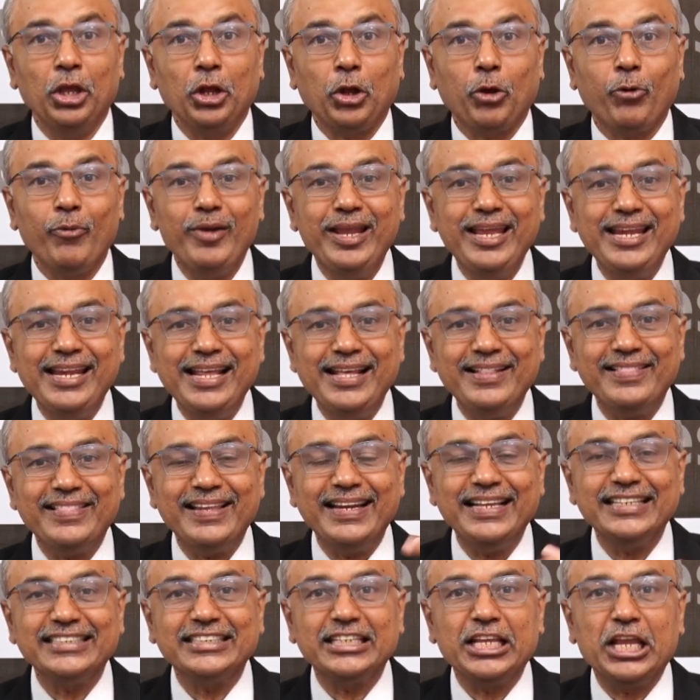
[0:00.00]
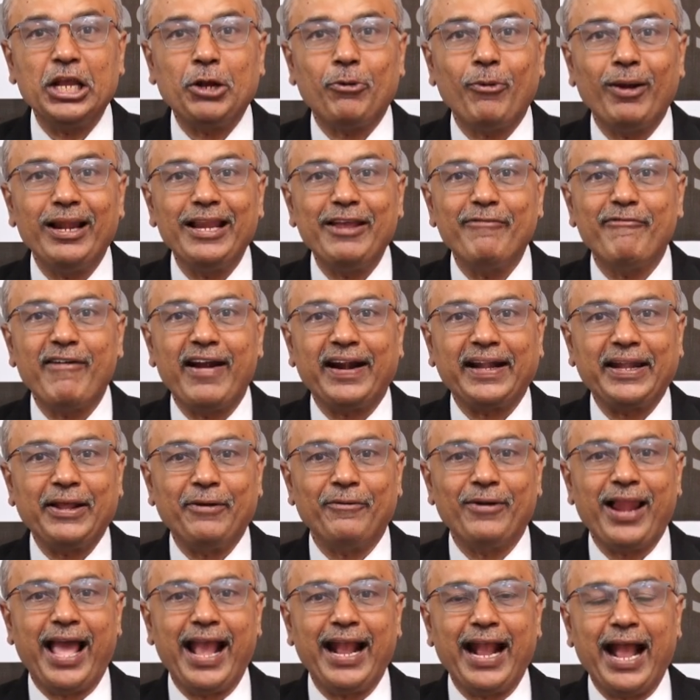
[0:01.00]
Queen e3 is equally
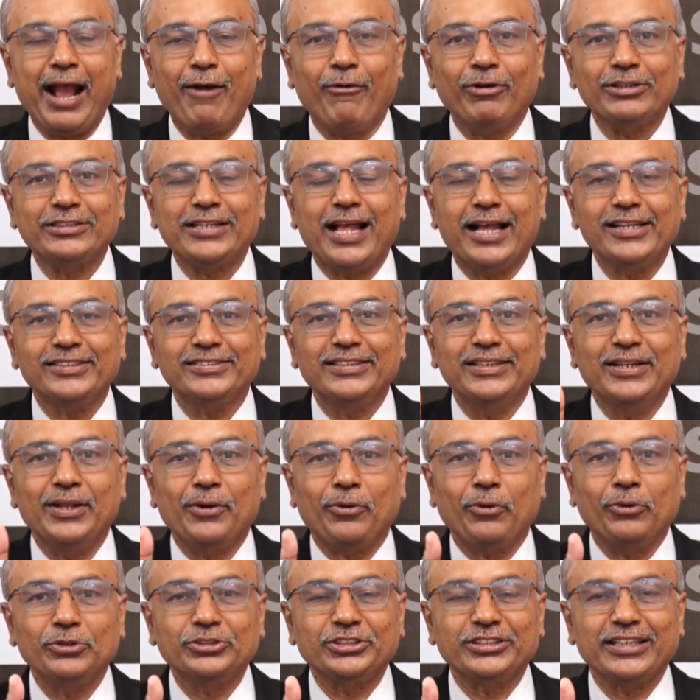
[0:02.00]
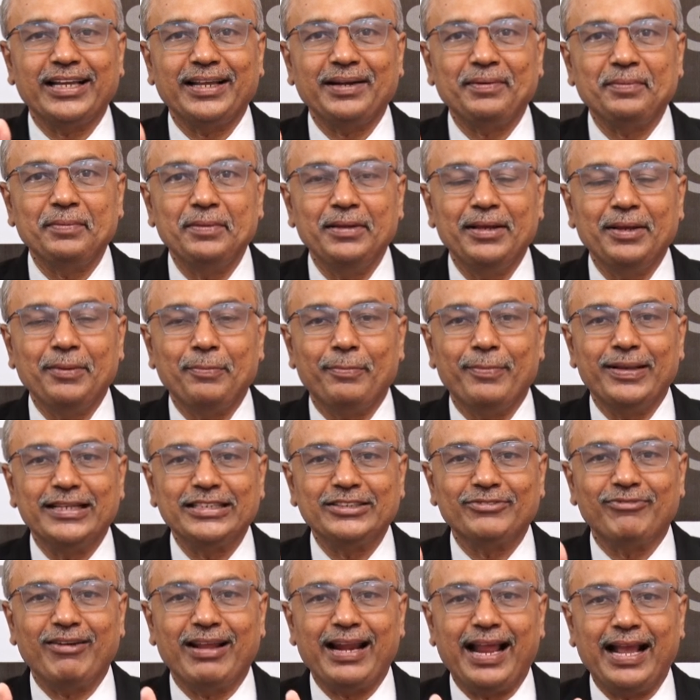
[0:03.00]
effective. Like I was asked in the question,
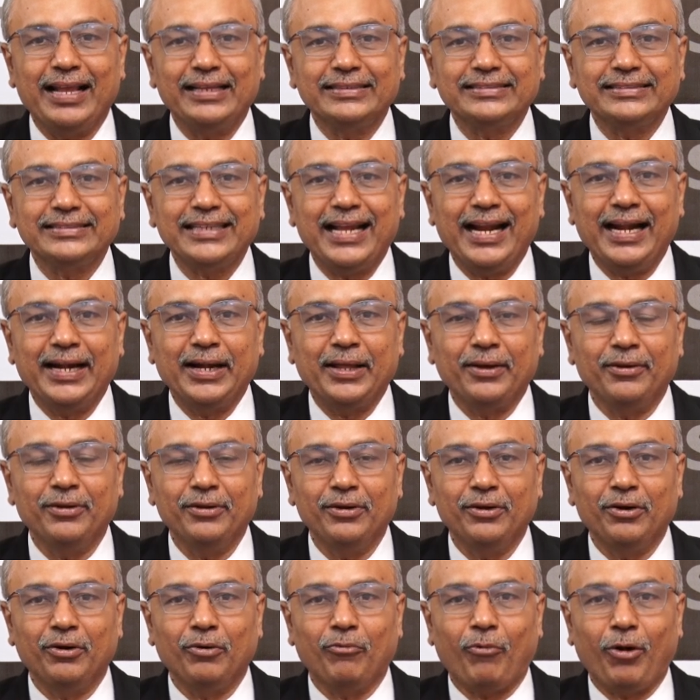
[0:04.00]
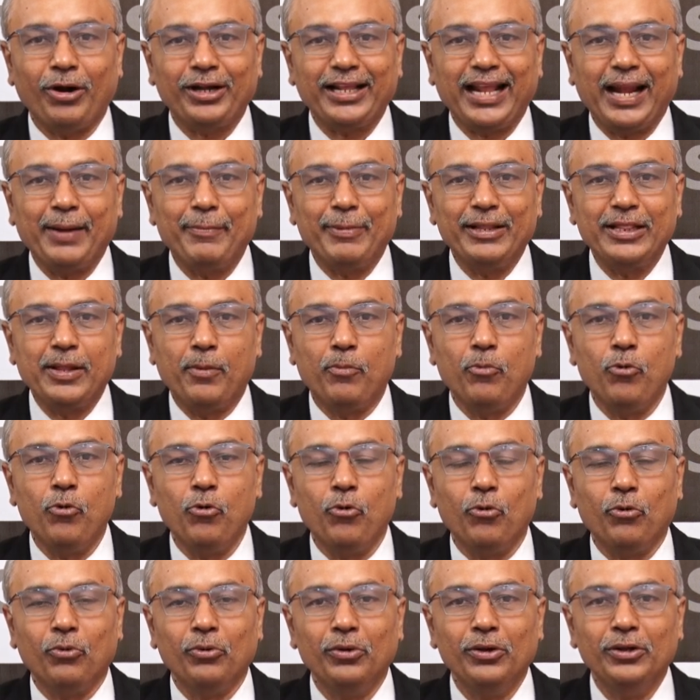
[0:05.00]
means when I said what can be the
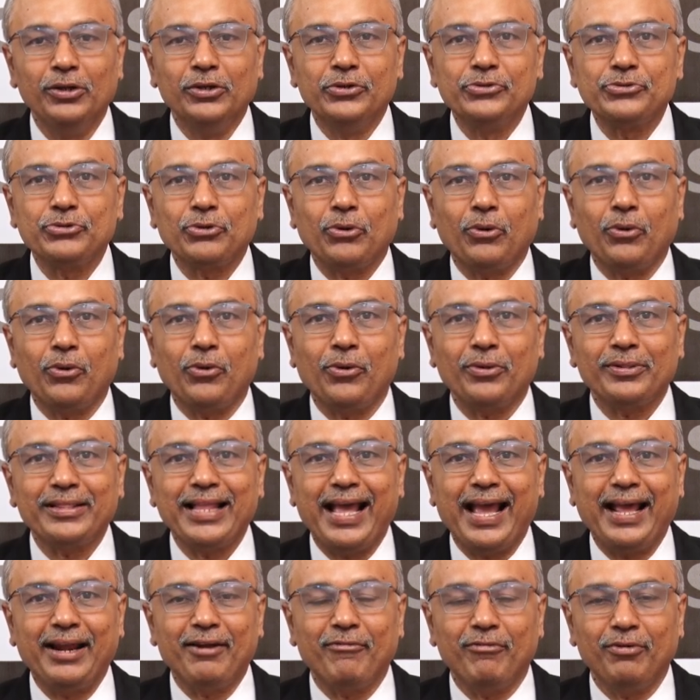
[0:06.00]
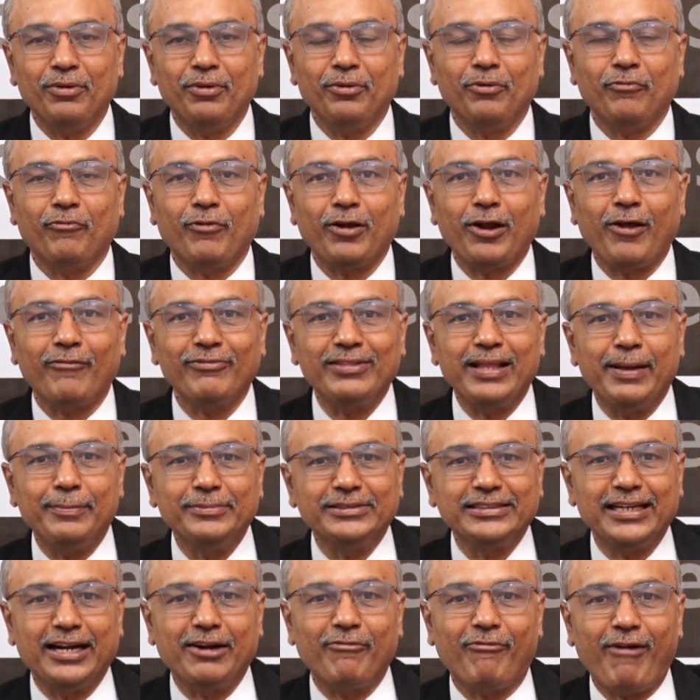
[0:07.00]
move. So then one of them
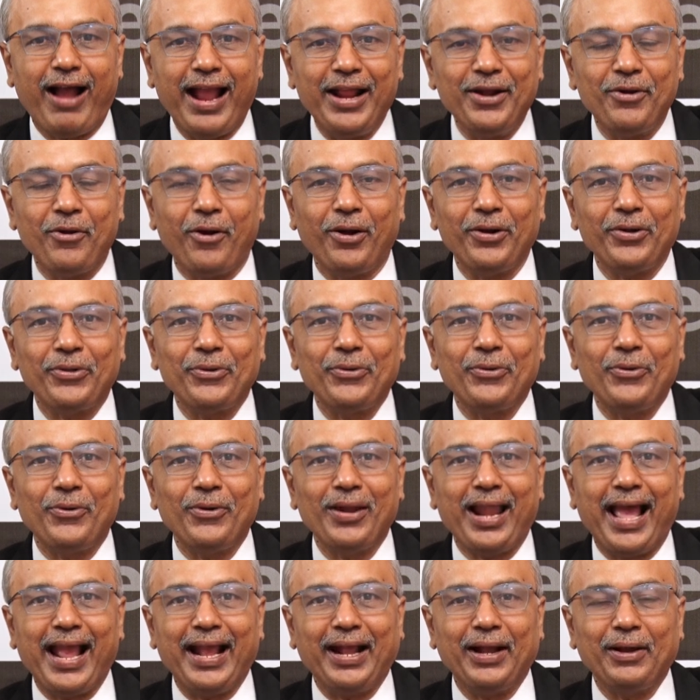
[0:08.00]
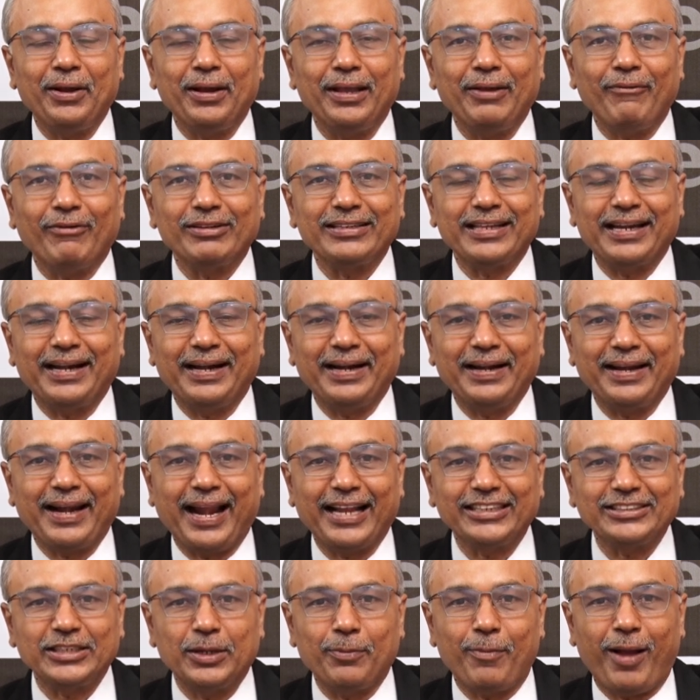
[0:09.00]
said, why not, like he was an
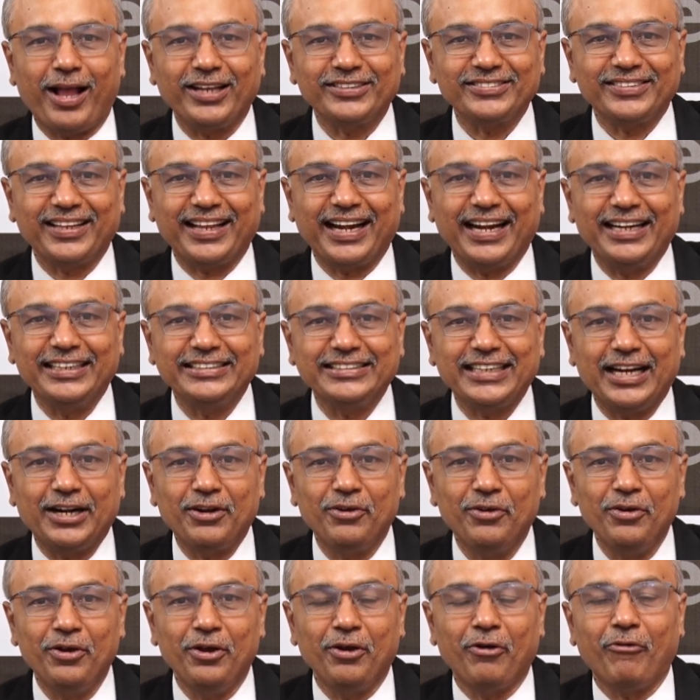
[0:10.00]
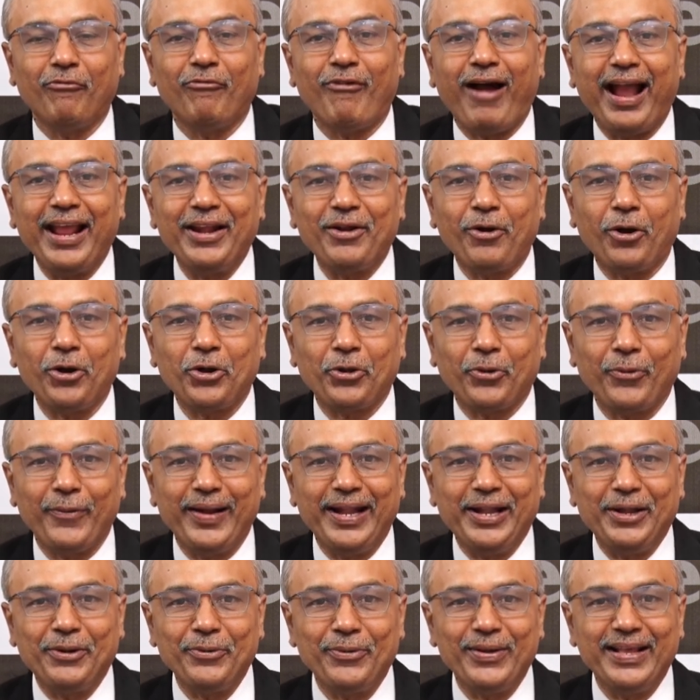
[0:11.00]
international master and said, why not
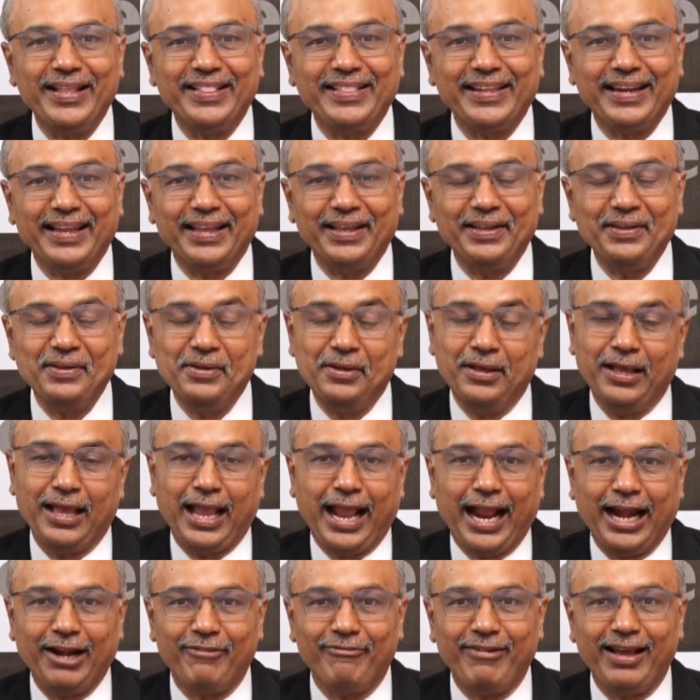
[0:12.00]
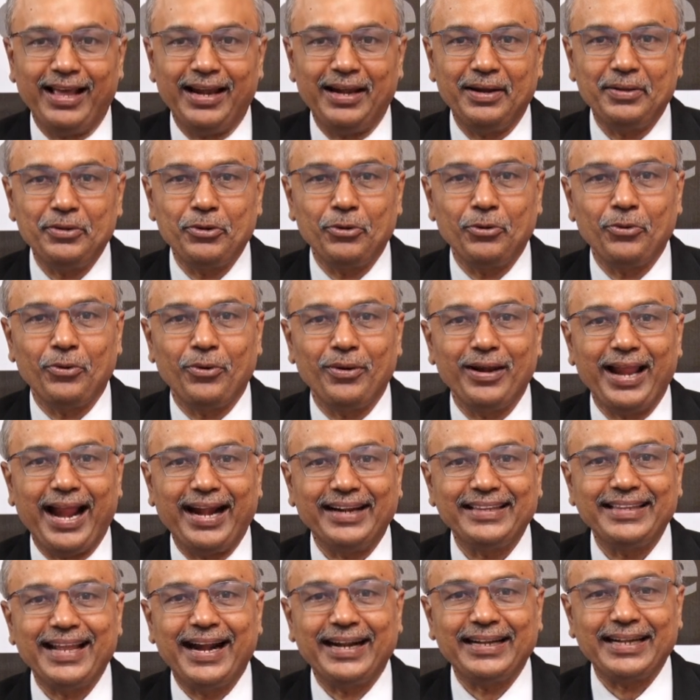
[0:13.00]
queen to e3? And well,
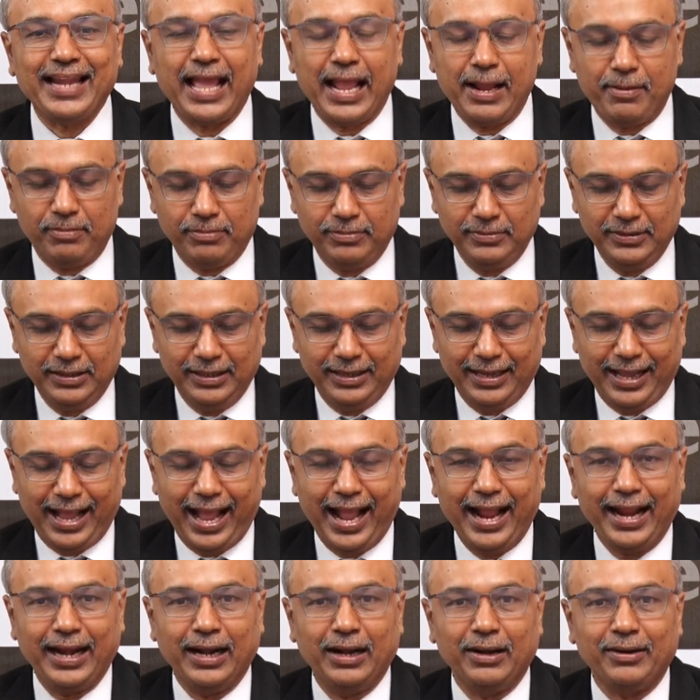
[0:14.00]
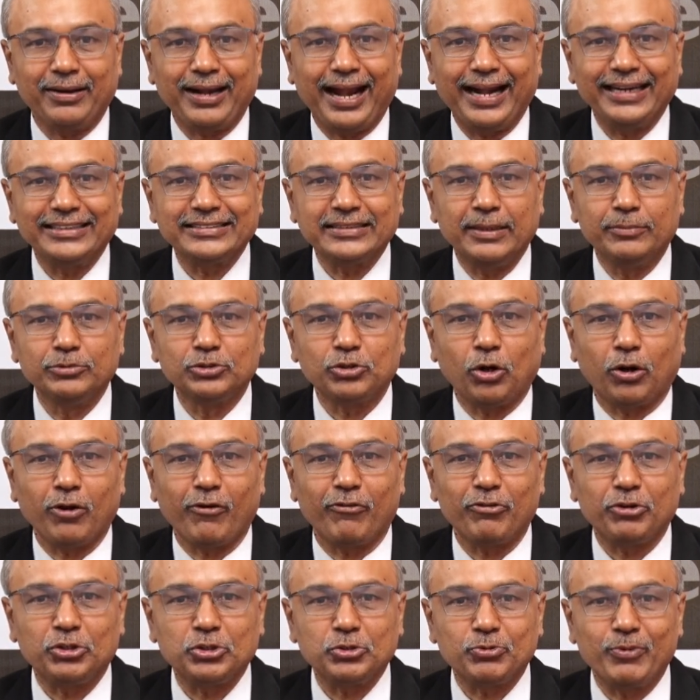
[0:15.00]
at that time I tried some sort
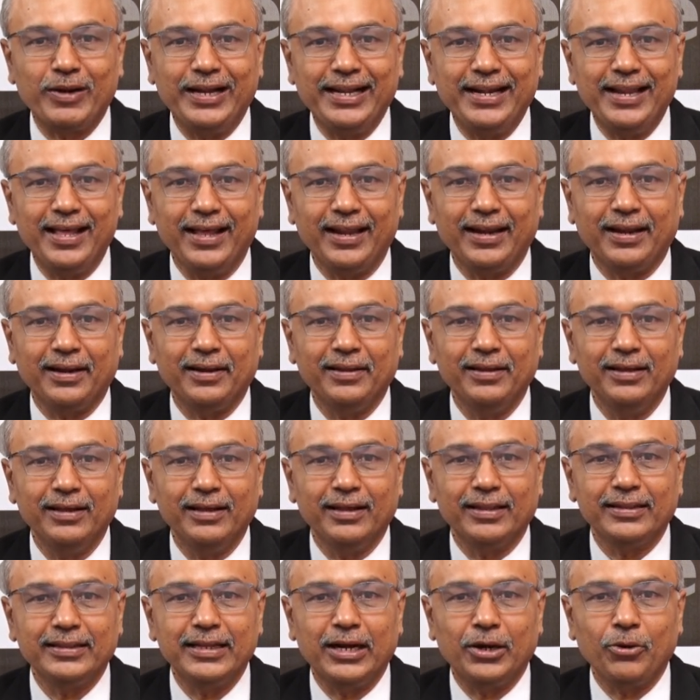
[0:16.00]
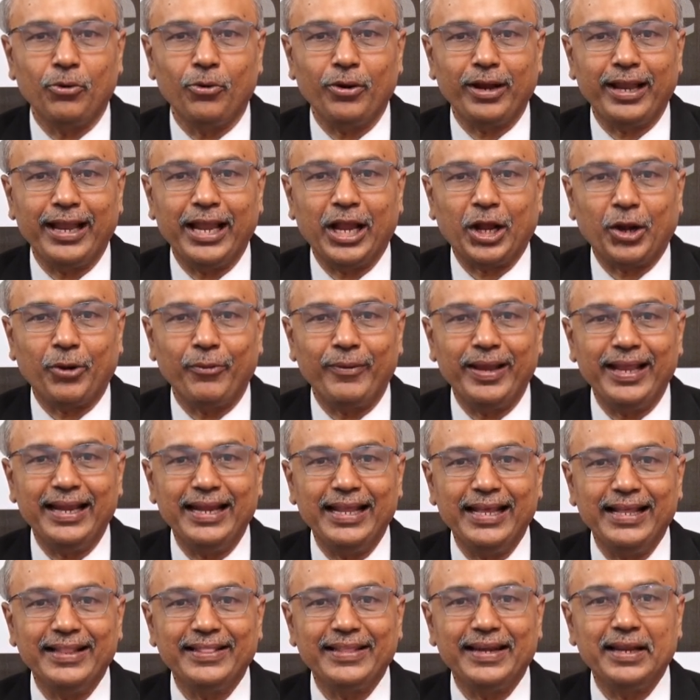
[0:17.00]
of swindle that okay, queen
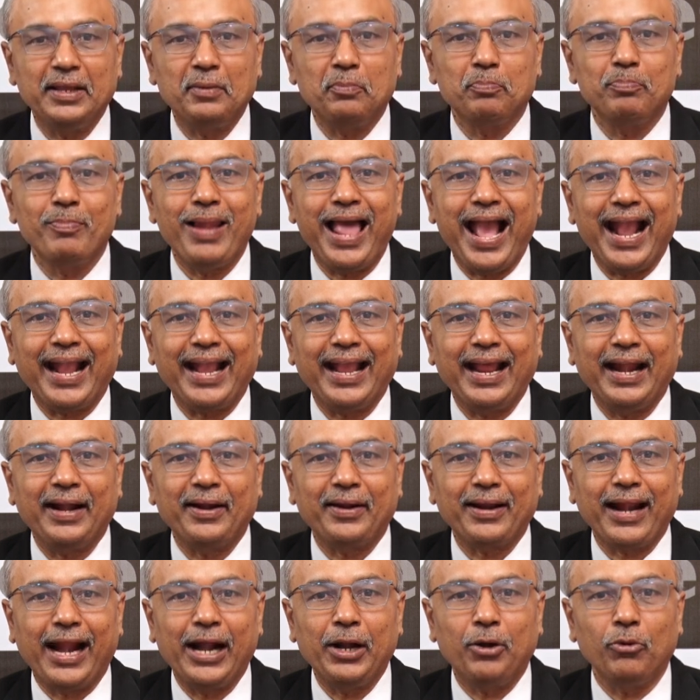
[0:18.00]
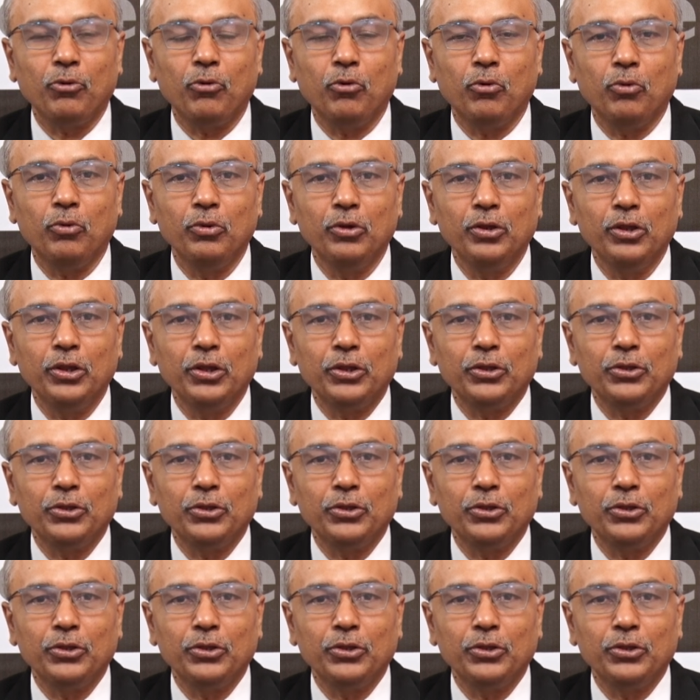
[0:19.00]
e3, black can try to,